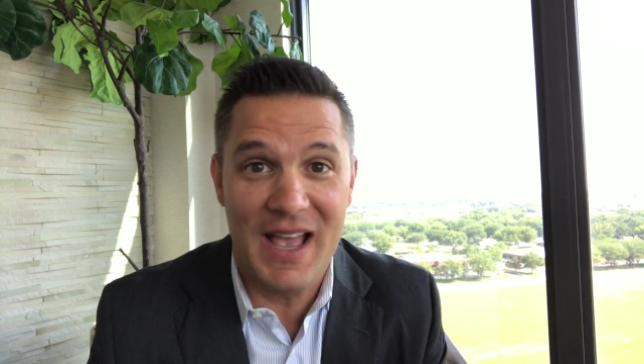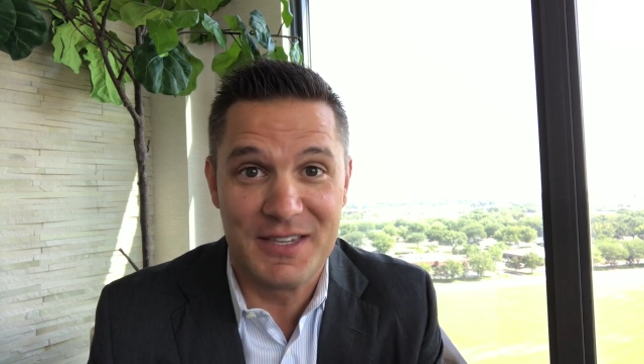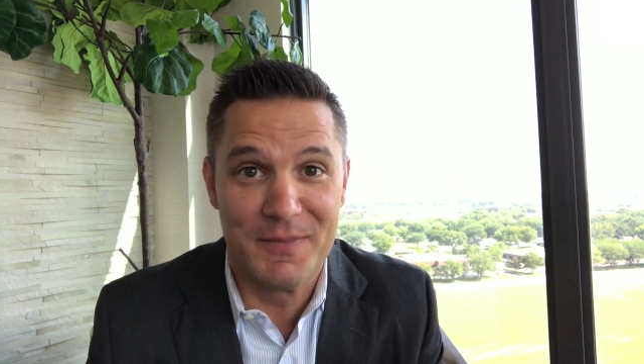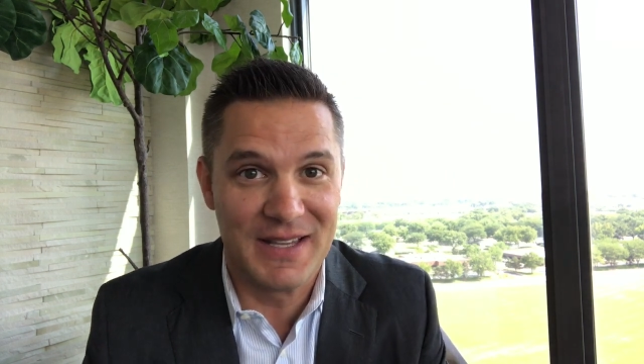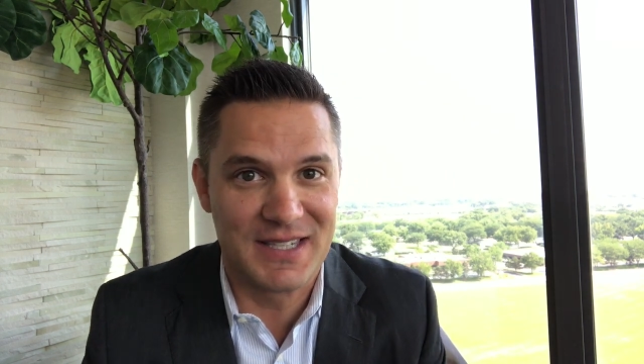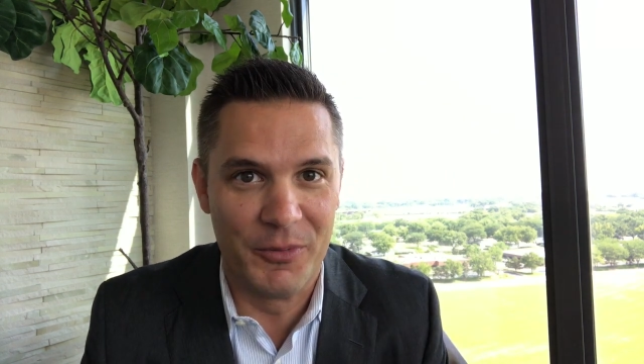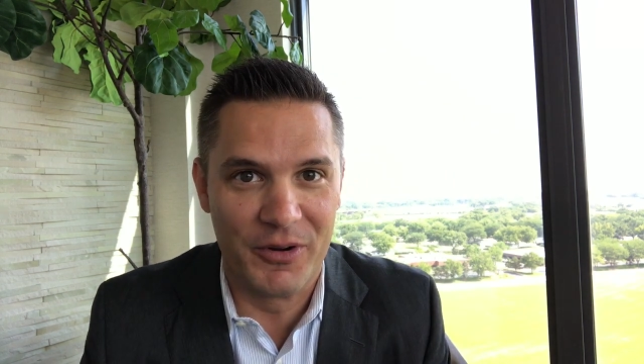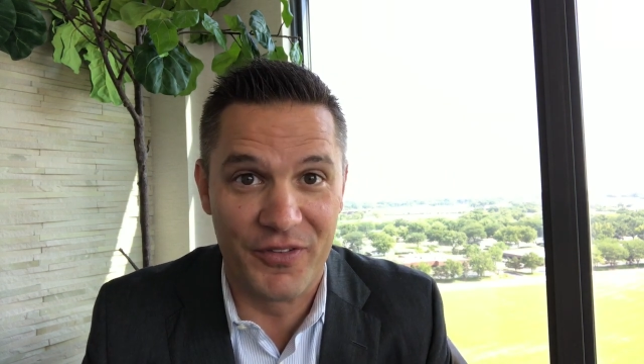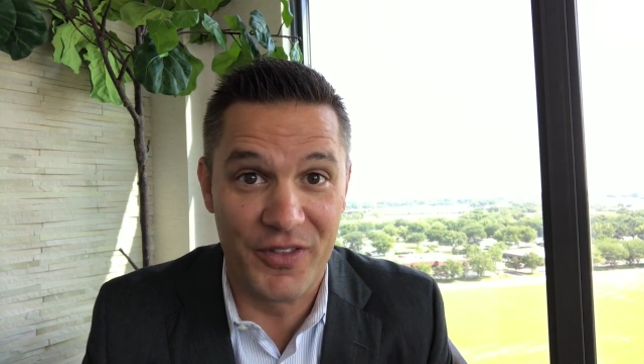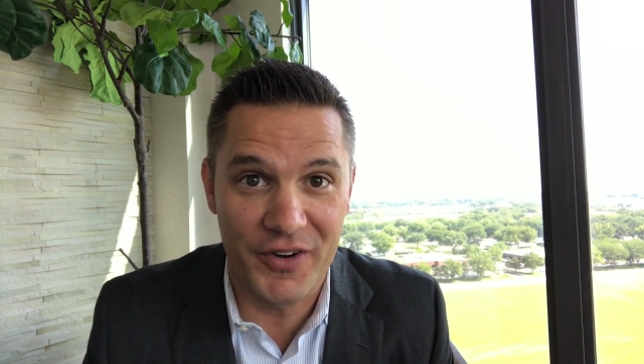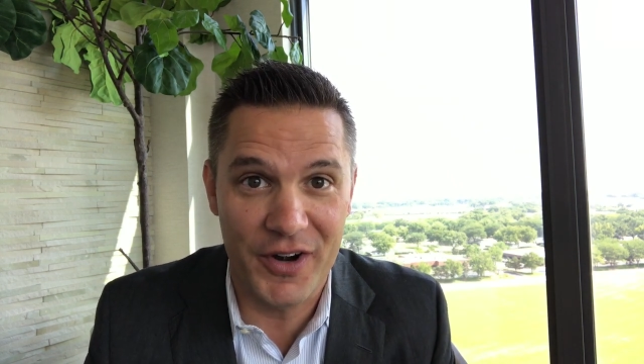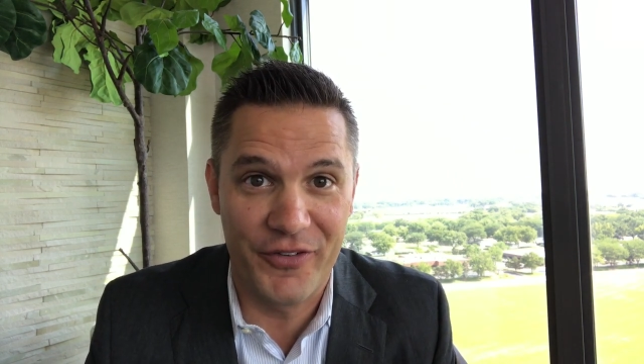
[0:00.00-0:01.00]
has met someone
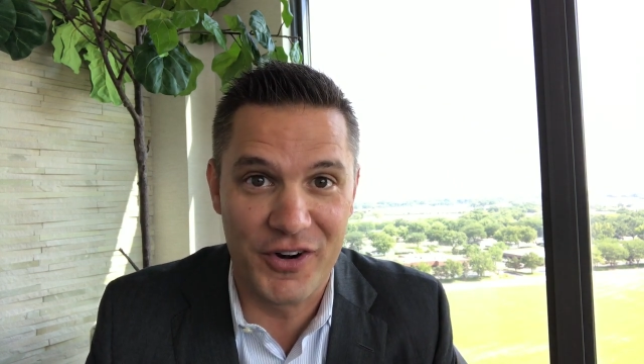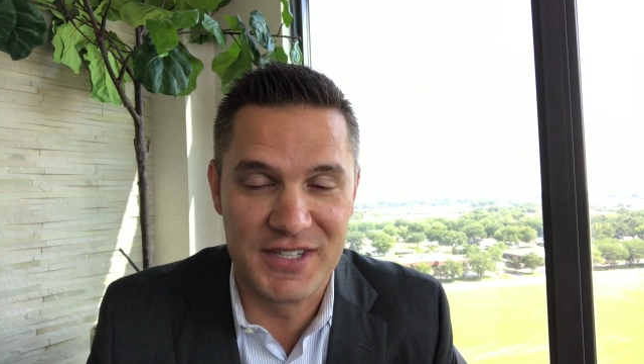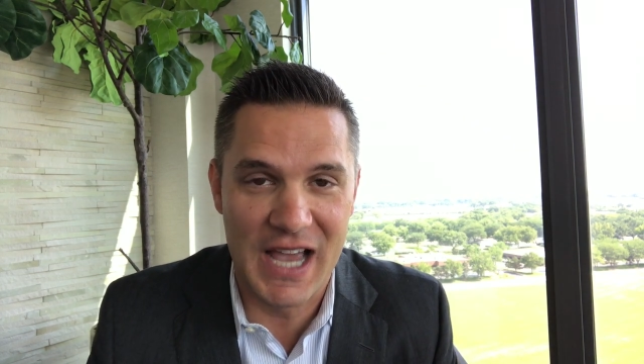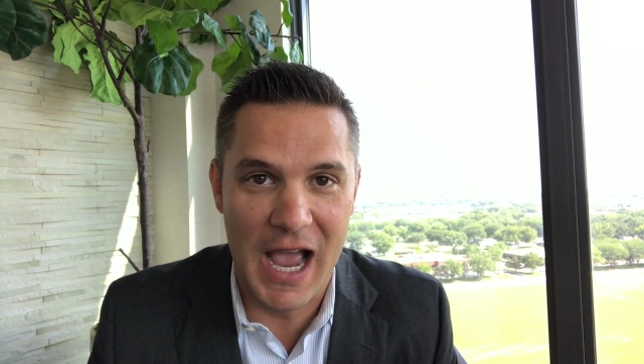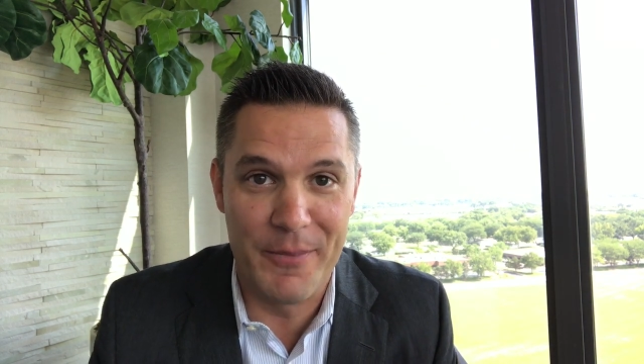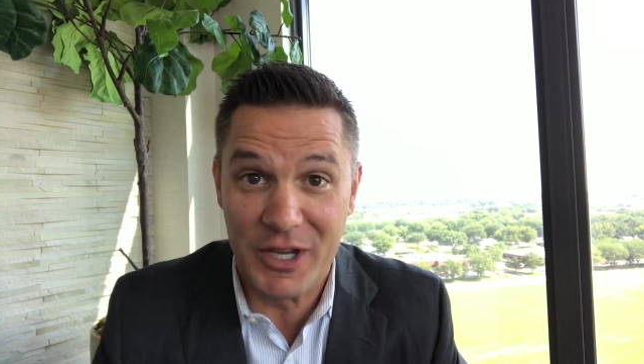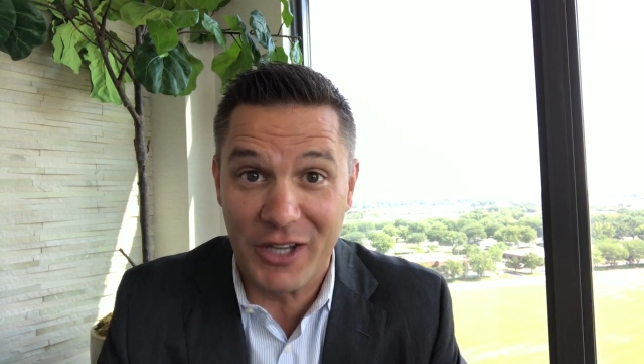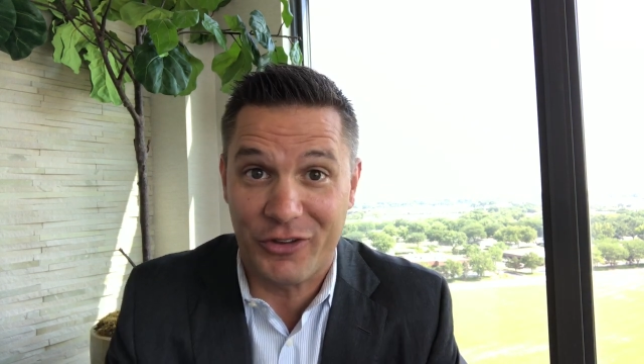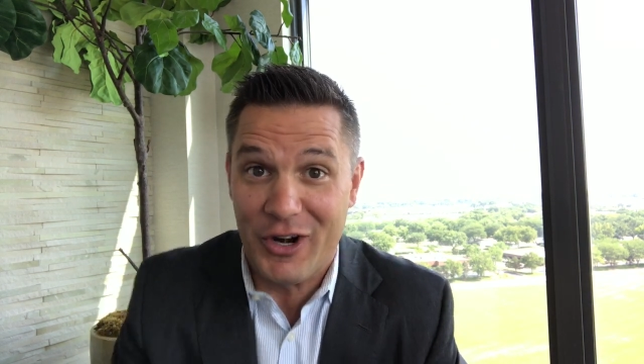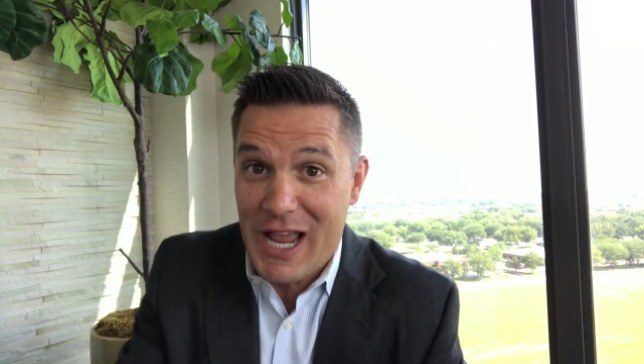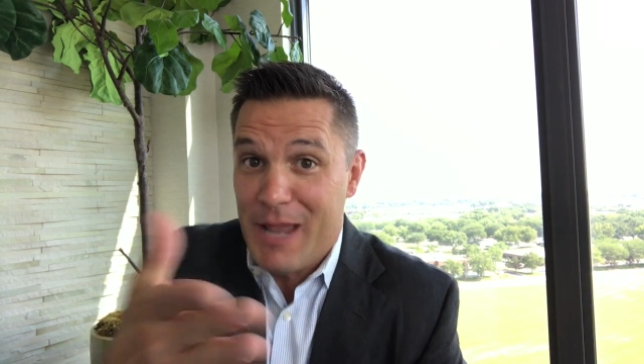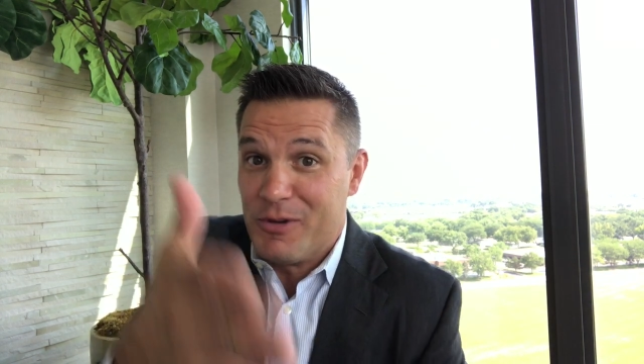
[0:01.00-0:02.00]
for the very first time, you get
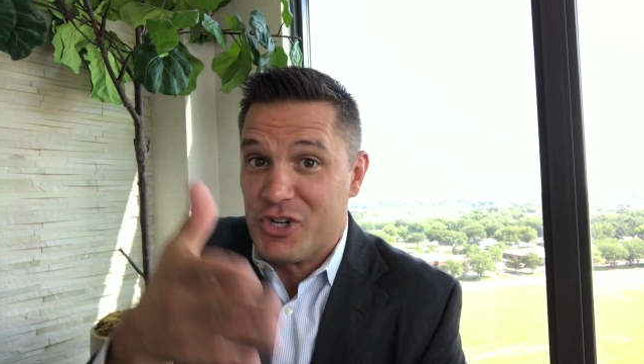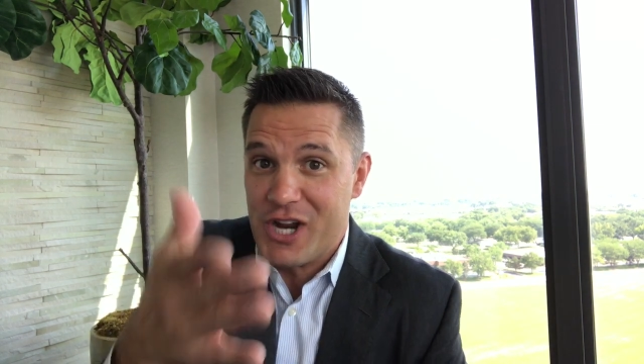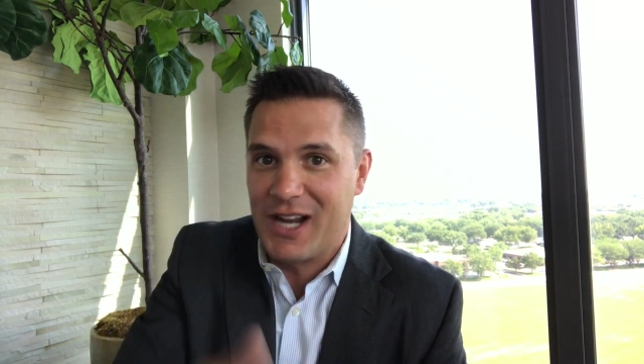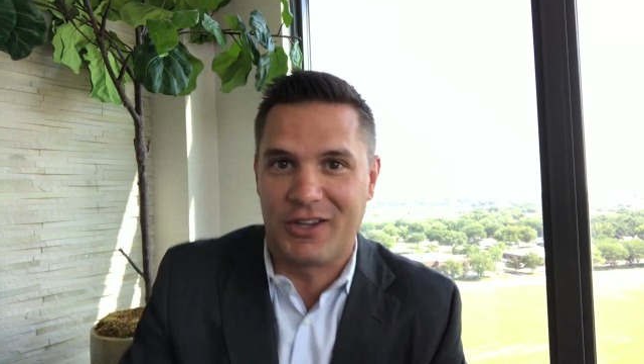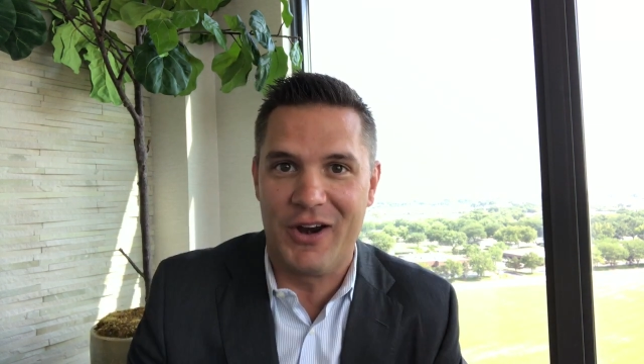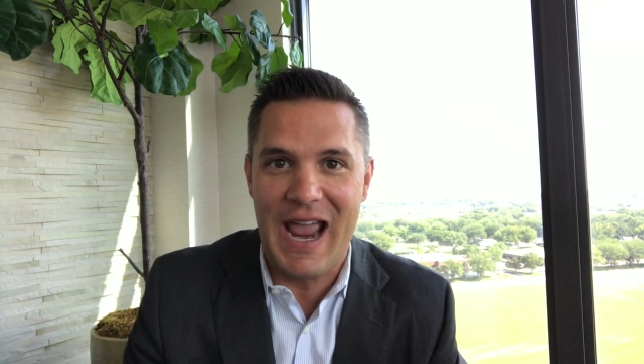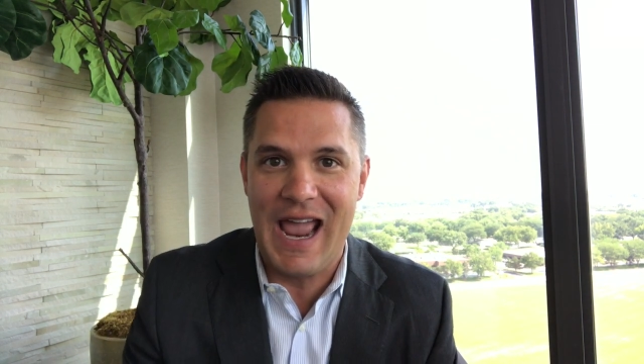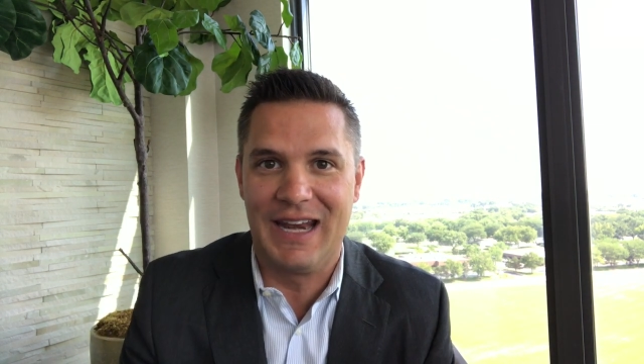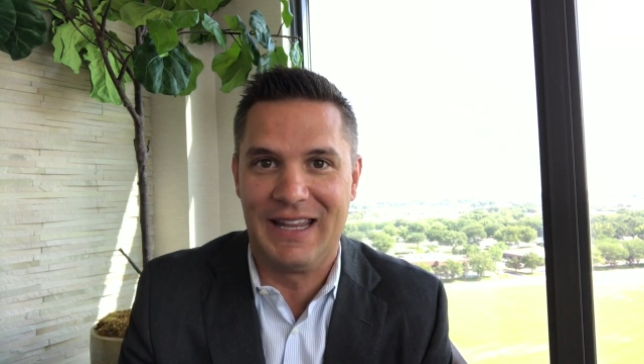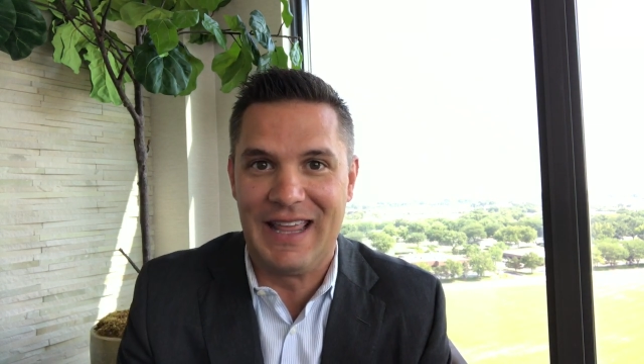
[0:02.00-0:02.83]
their name, you shake their hand,